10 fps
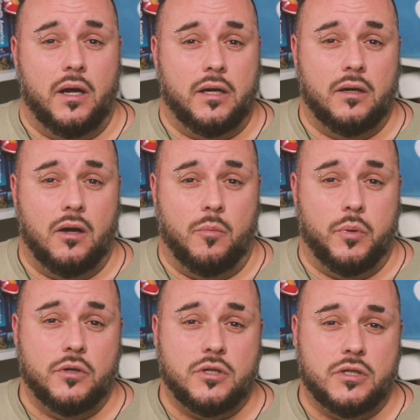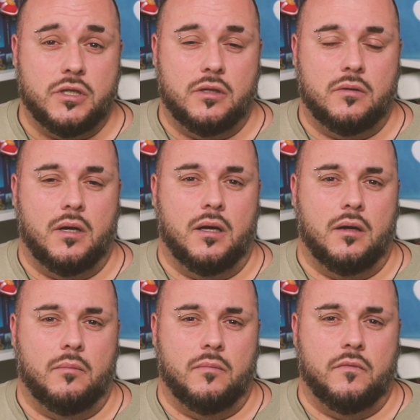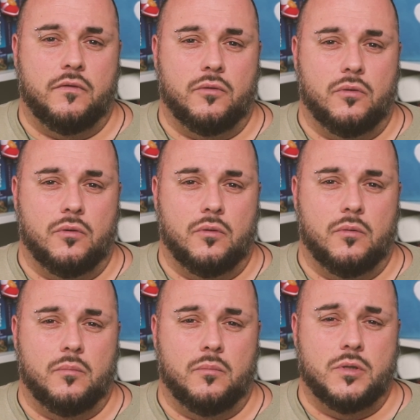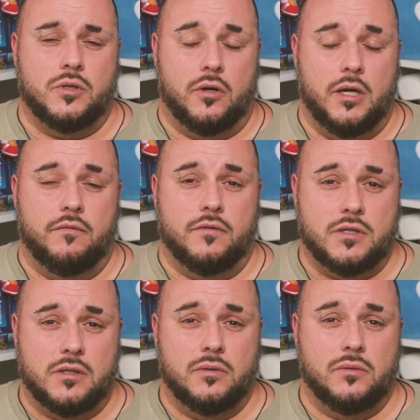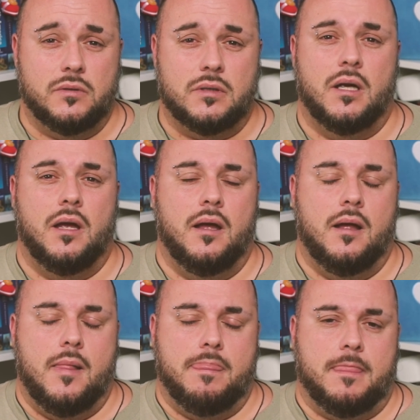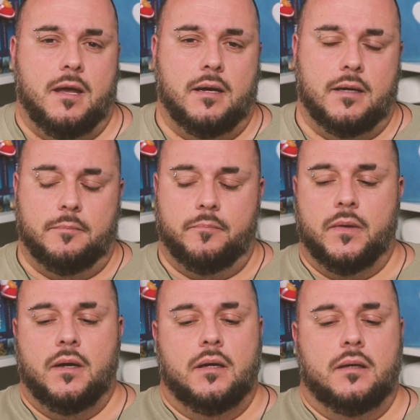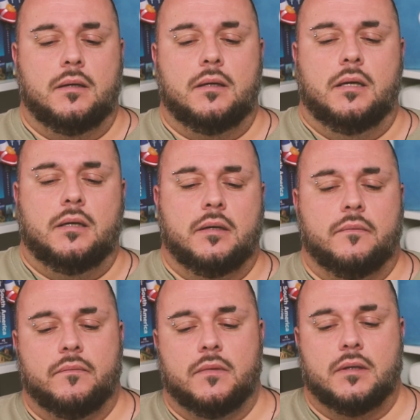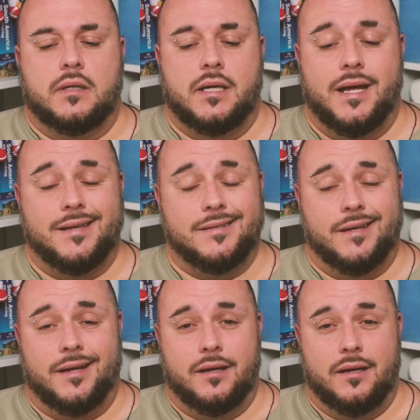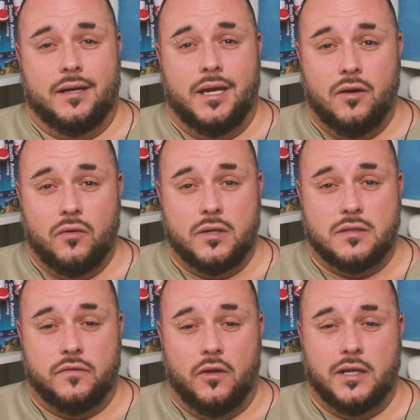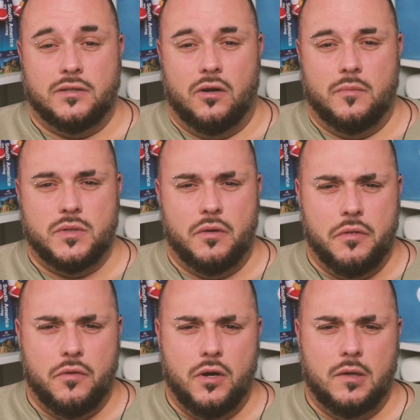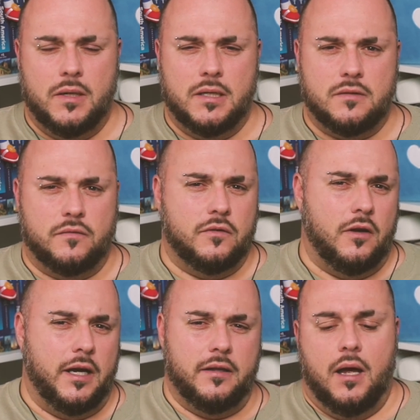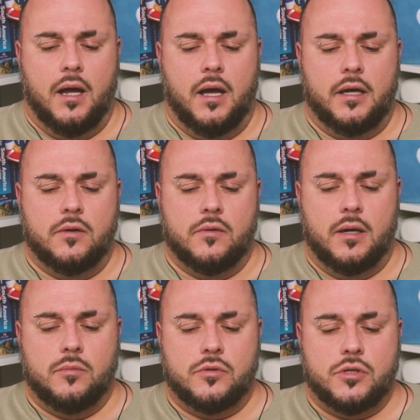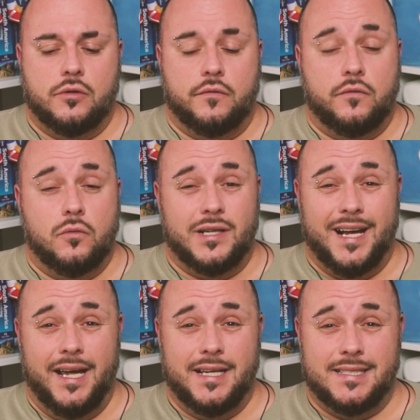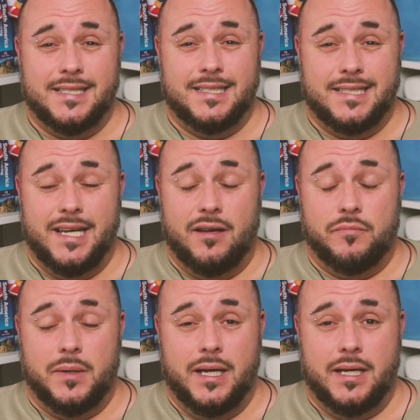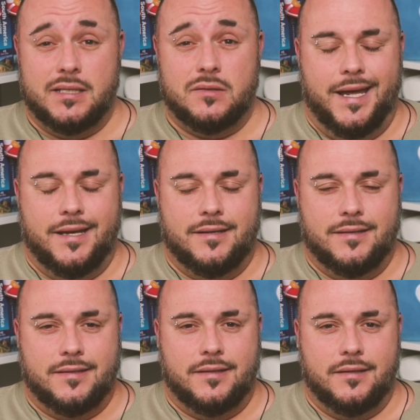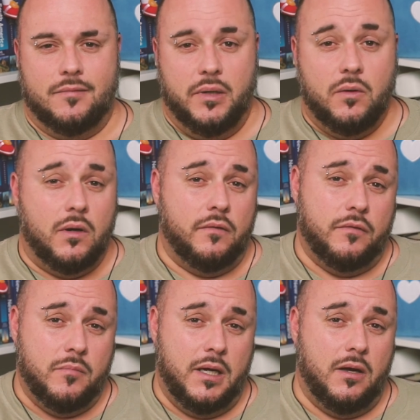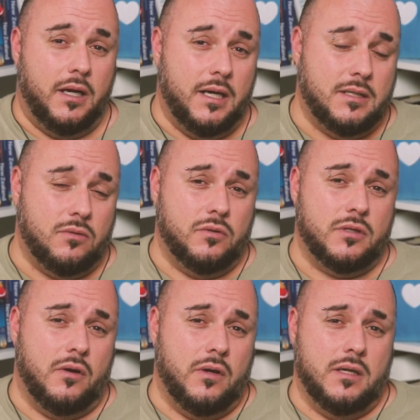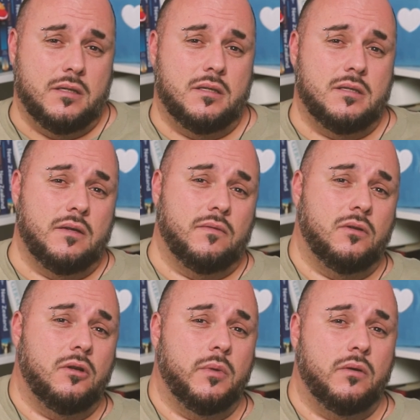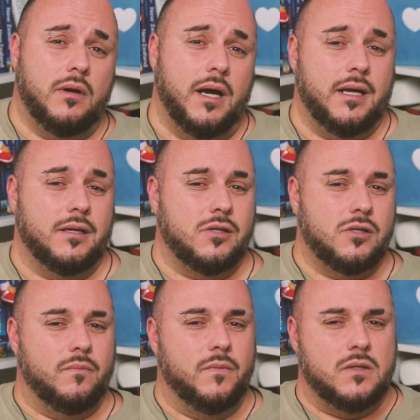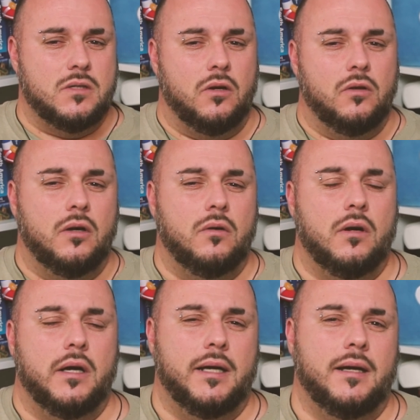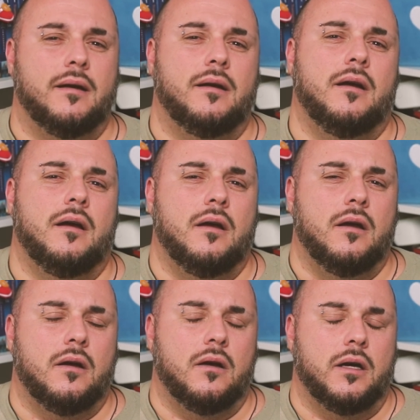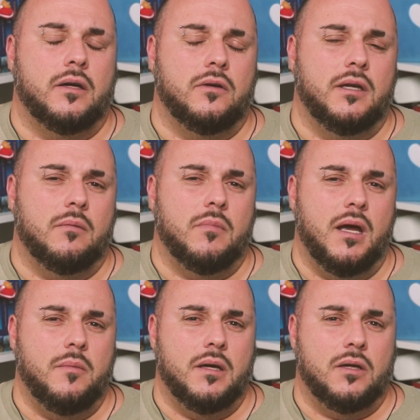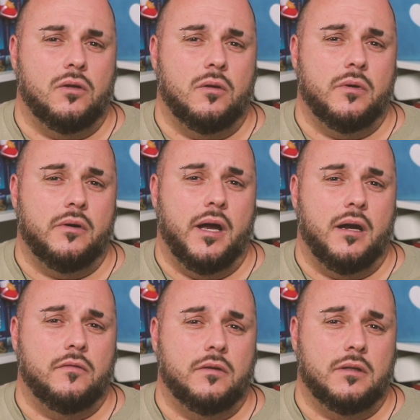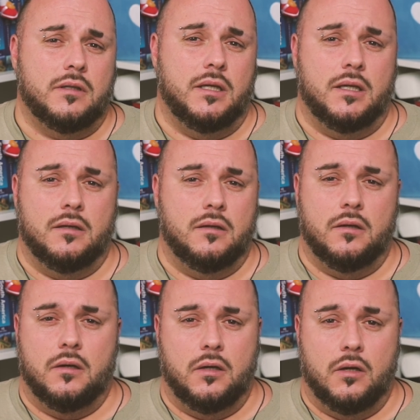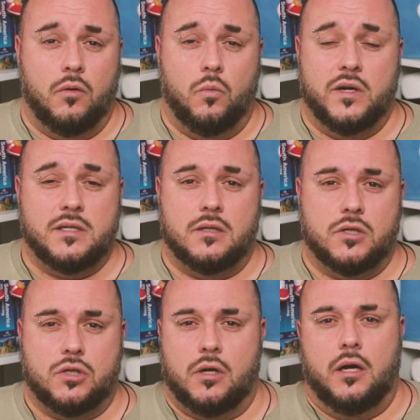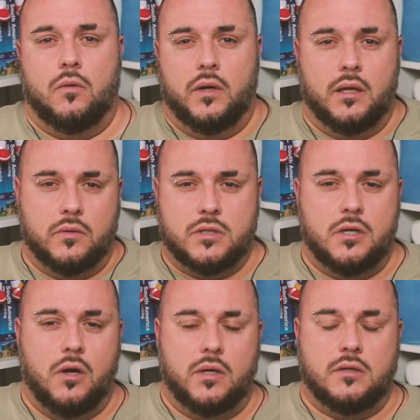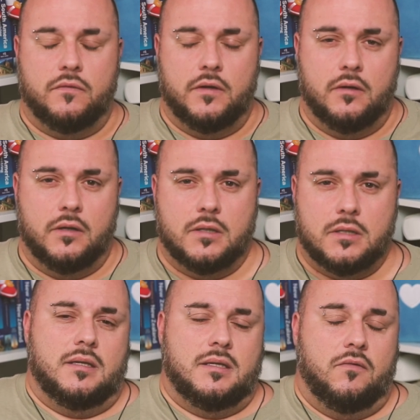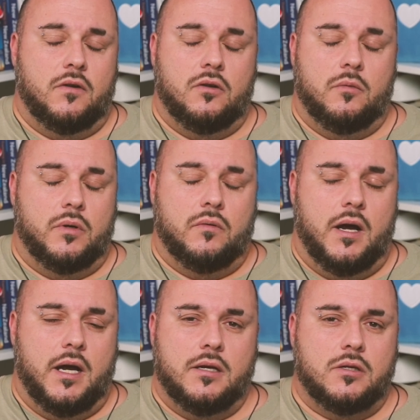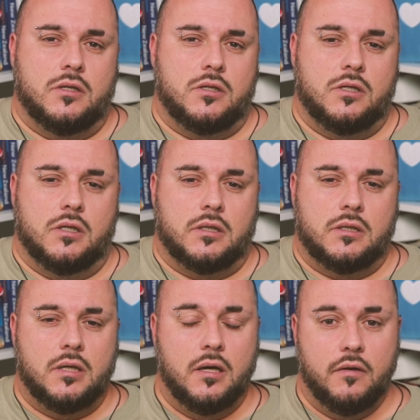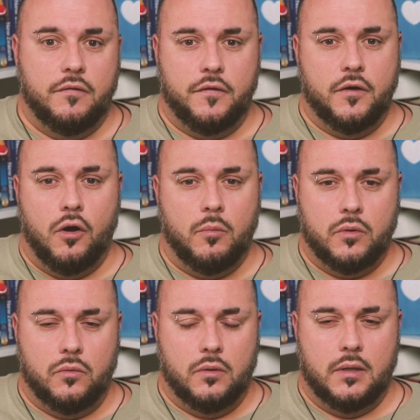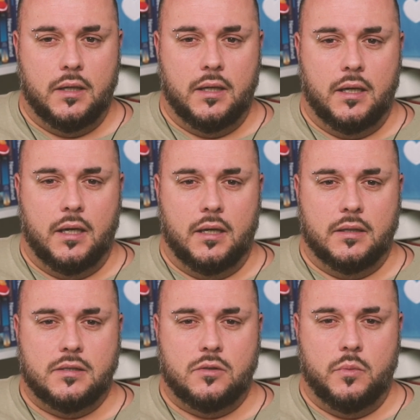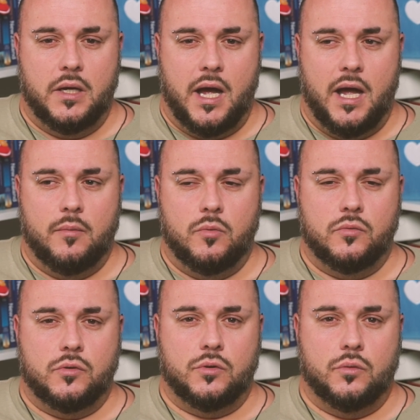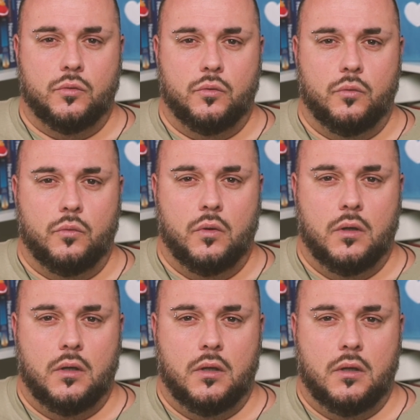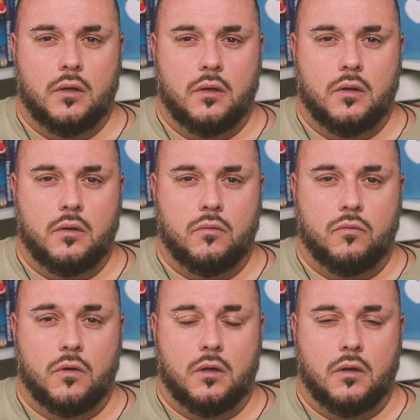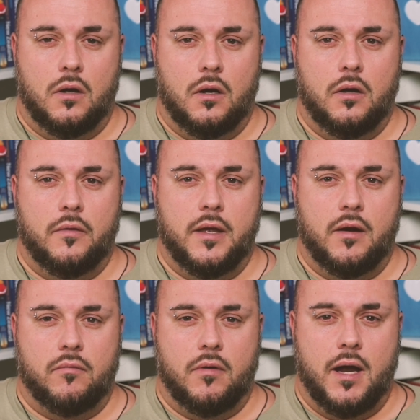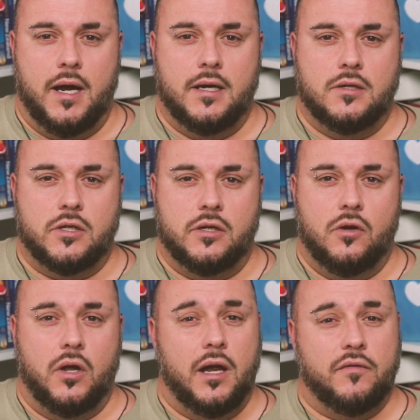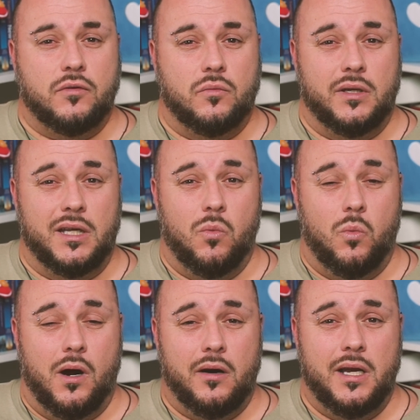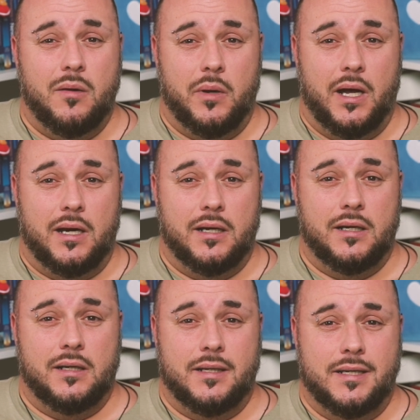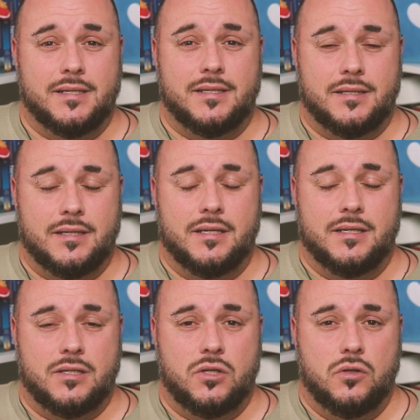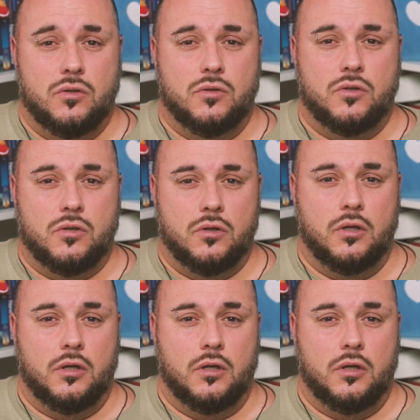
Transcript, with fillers: I, I purchased it, um, for majority for stills. Um, It has a, an increased flight time, so thirty minutes of flight. Uh, you're able to shoot four K at sixty F P S. And the big one for me, I guess, also is the seven kilometer range. The Solo, I I could get maybe a kilometer out of it in you know Western Australia where there was no interference. A seven kilometer range is just phenomenal. Uh, to be able to rely on that range and not have to really worry about it is is huge.